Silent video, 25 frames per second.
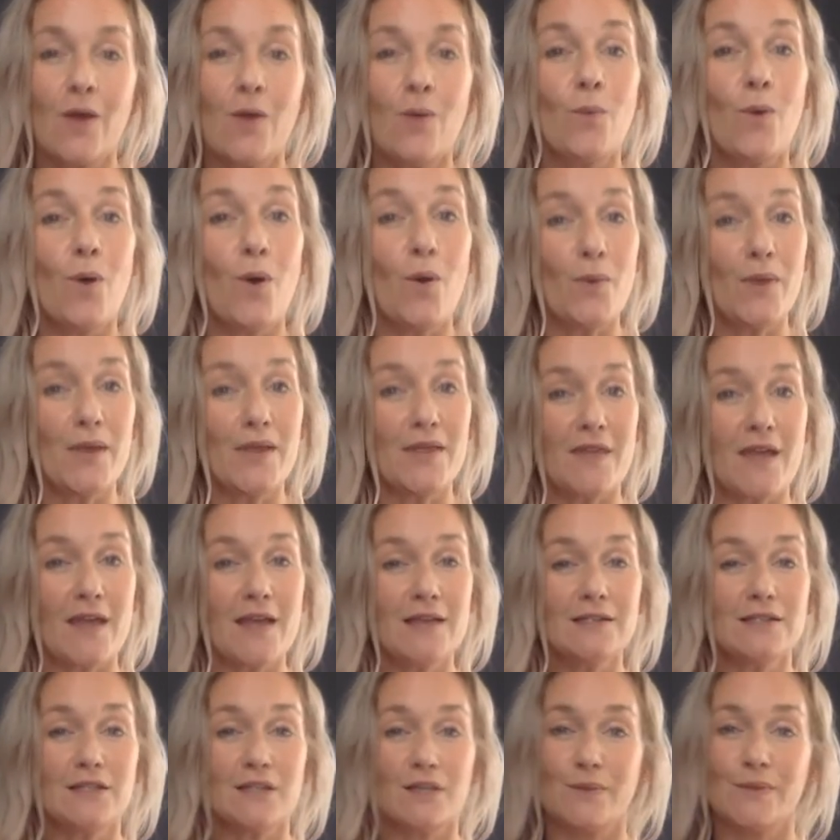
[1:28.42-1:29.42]
What we
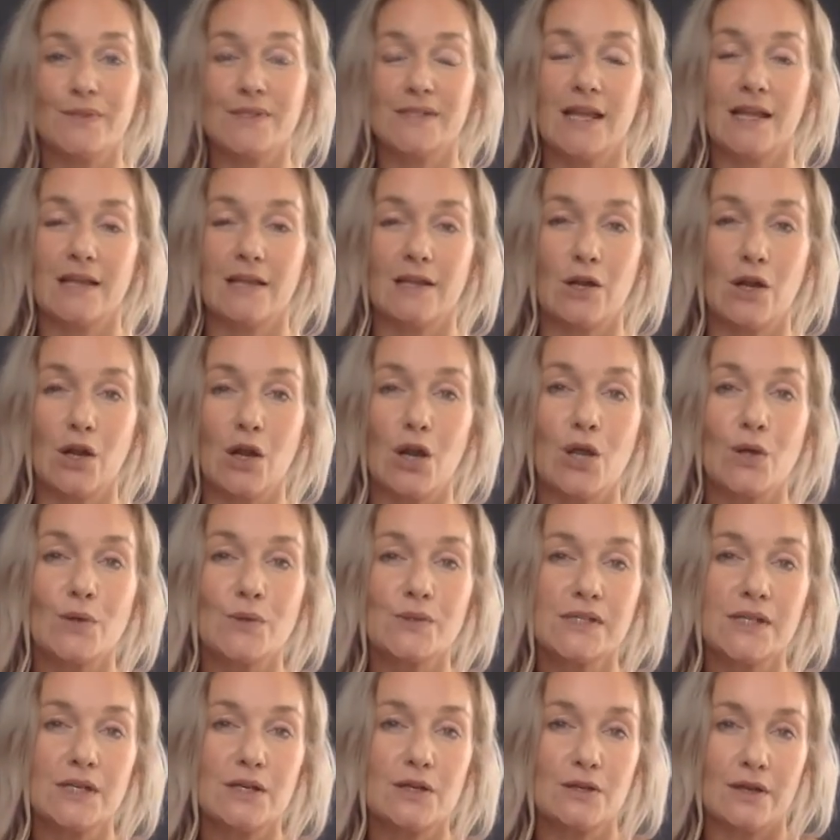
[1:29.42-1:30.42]
then do is take a
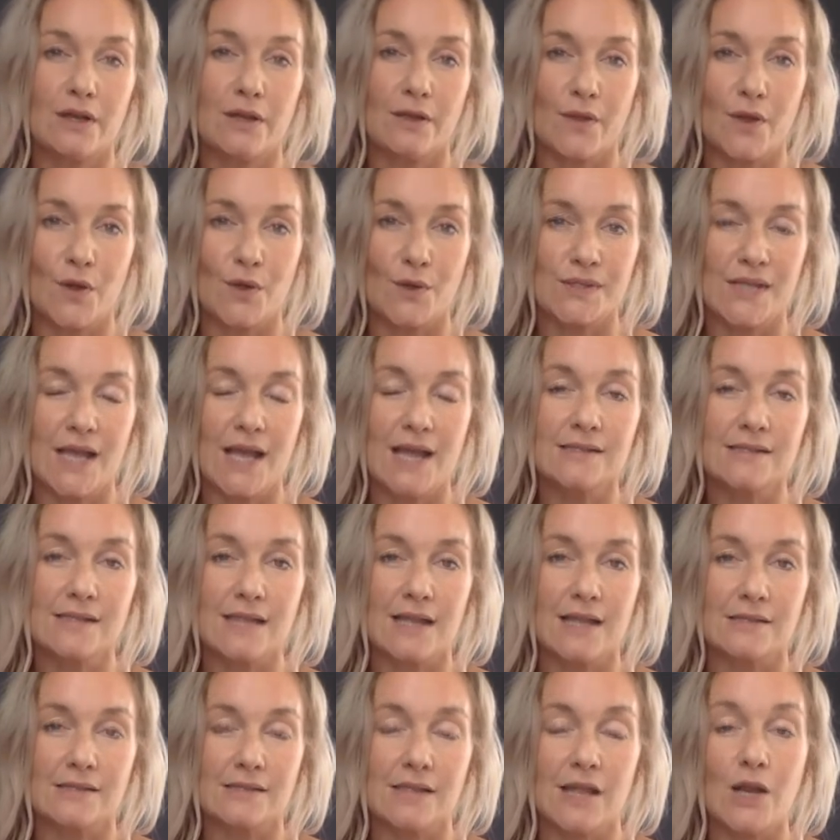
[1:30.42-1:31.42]
closer look at those
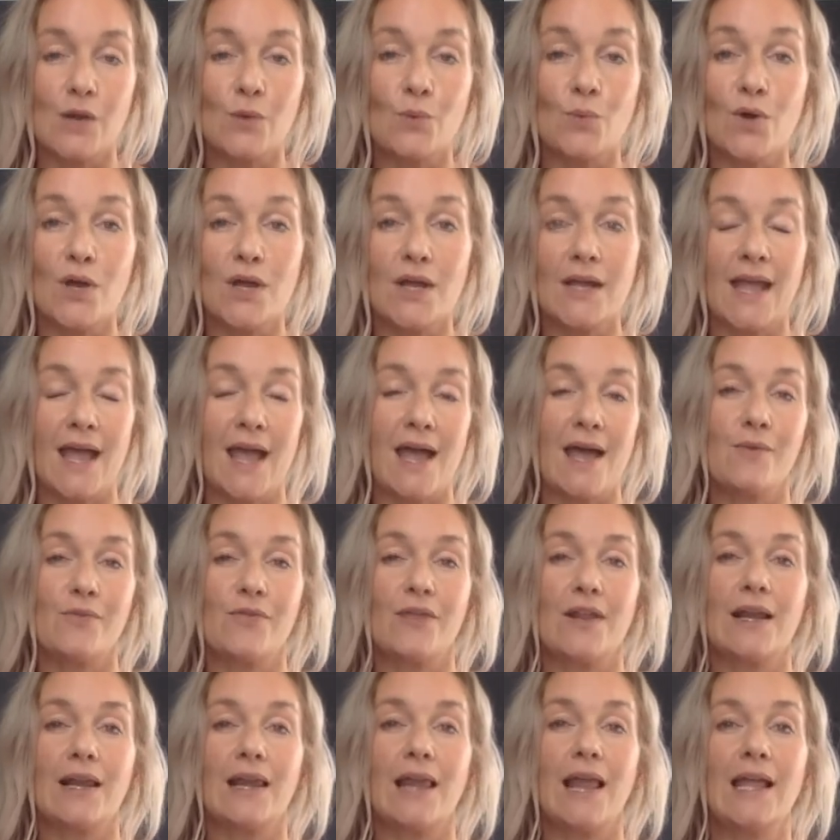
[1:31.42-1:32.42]
assets and work out
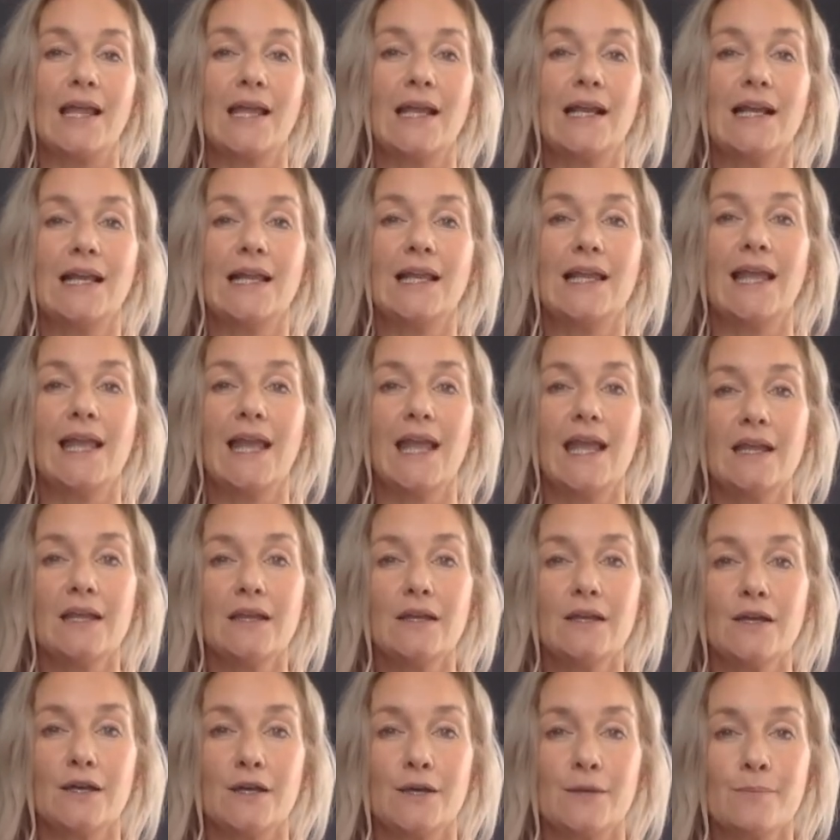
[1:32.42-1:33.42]
the likely
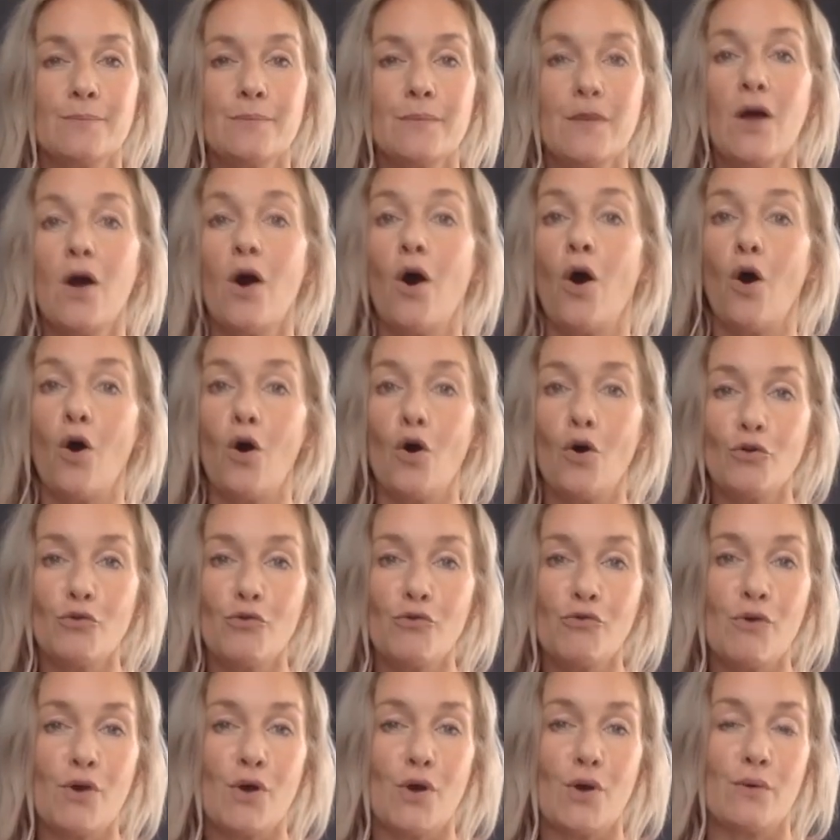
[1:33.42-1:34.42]
income or
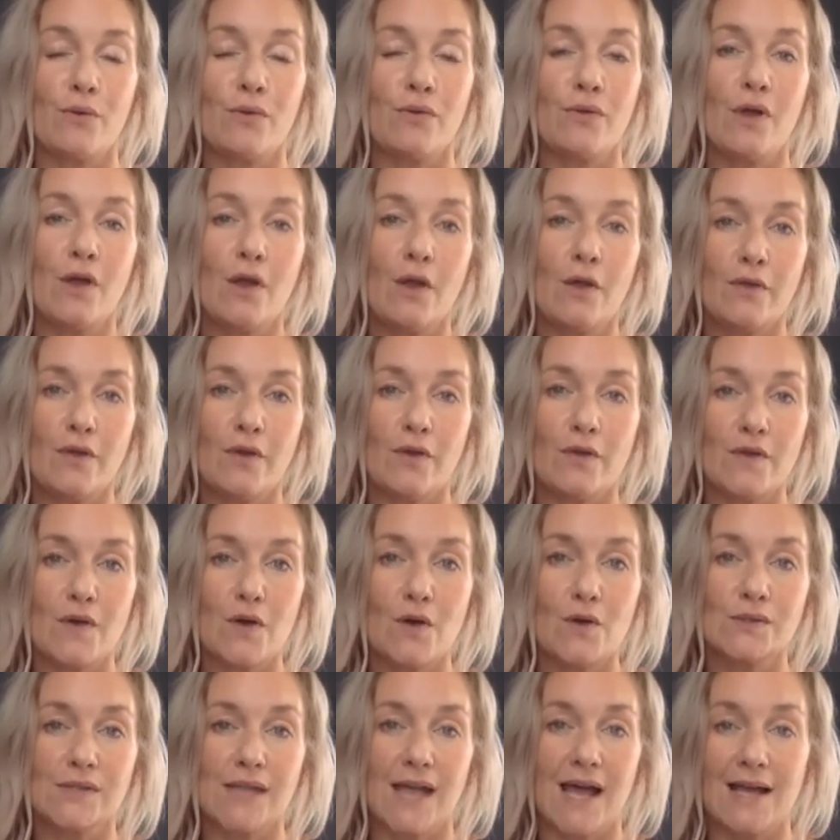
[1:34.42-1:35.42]
growth that
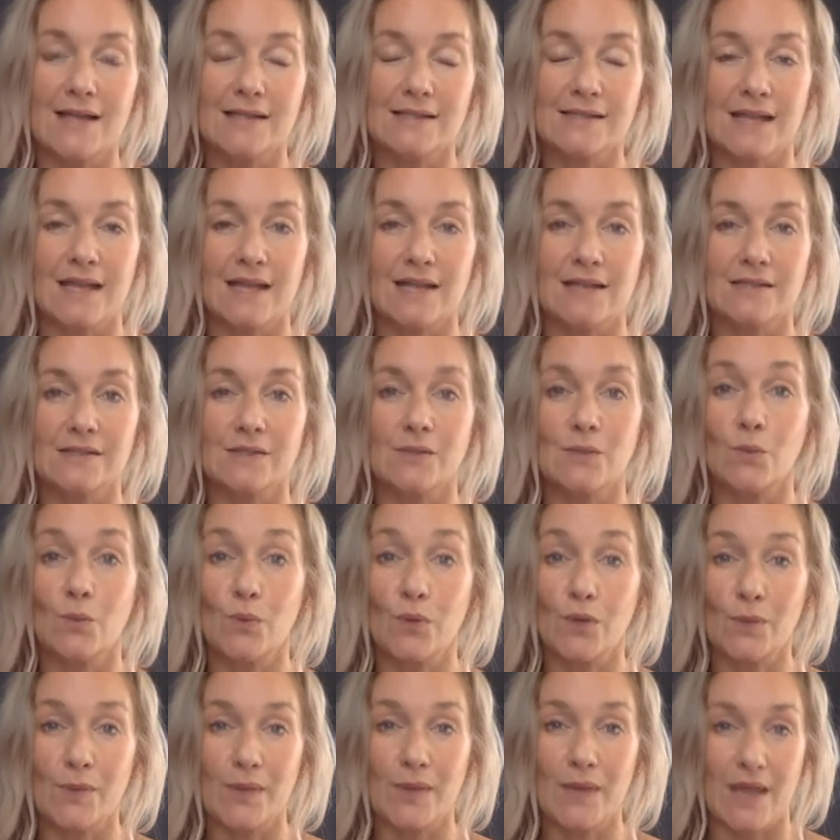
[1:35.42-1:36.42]
those assets
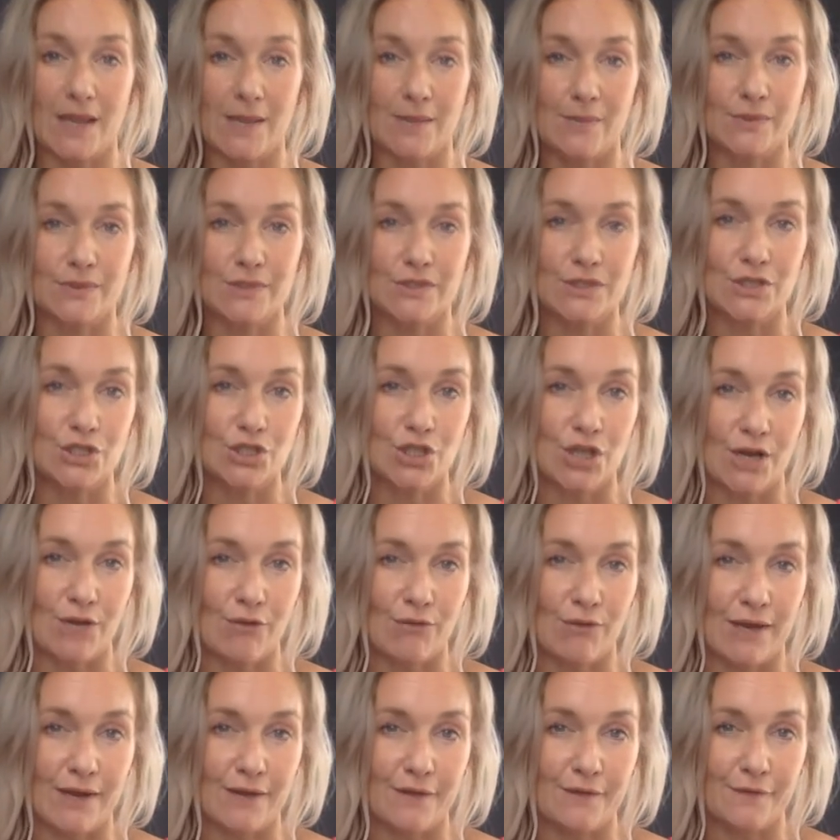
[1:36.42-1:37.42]
will be able to
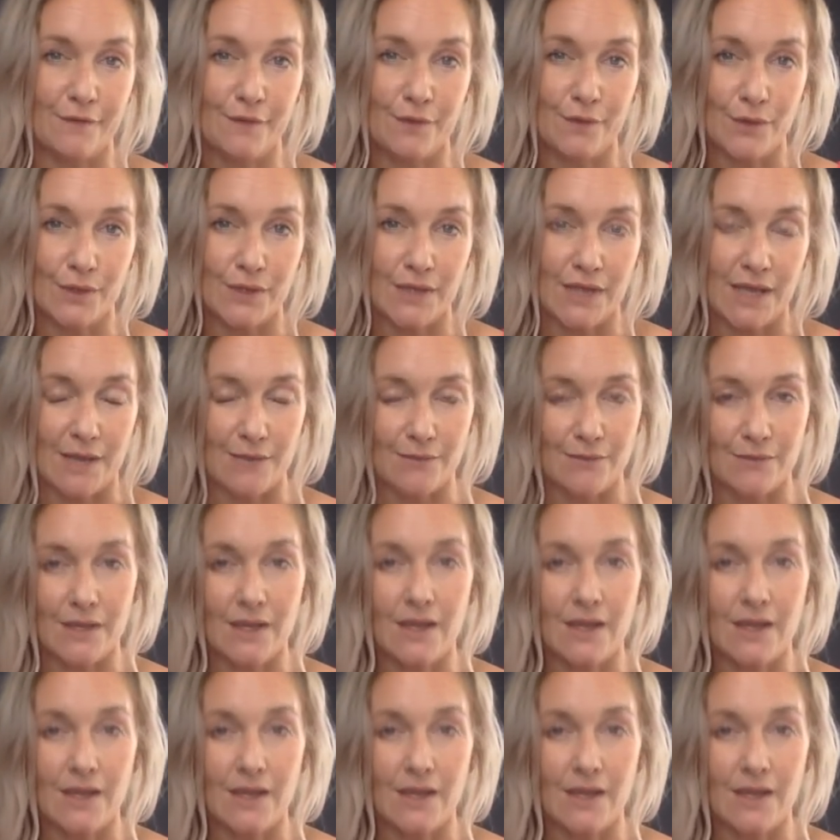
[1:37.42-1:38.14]
generate for you.